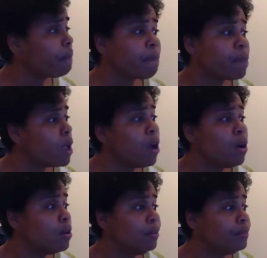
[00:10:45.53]

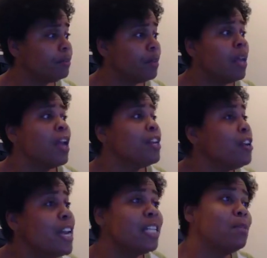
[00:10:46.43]
No.
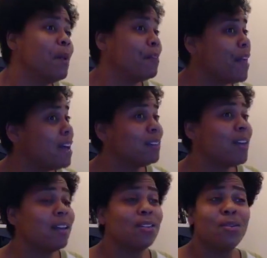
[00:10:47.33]
You need to spend
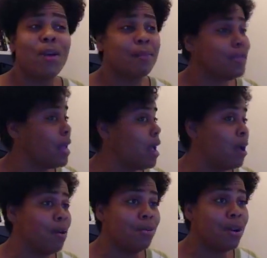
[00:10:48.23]
$1,000 on a website.
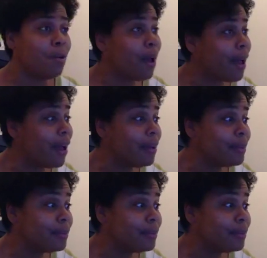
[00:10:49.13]
I don't know why.